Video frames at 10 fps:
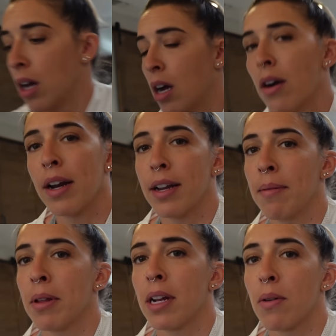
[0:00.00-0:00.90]
All right,
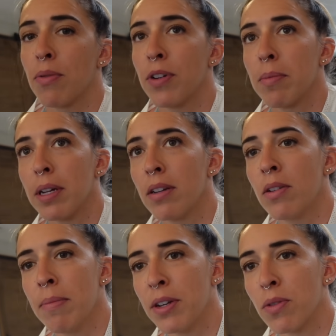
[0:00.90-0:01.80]
Emily and I were filming. You
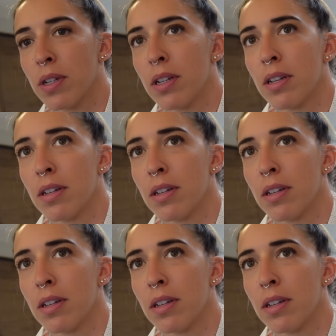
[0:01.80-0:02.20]
can make noise.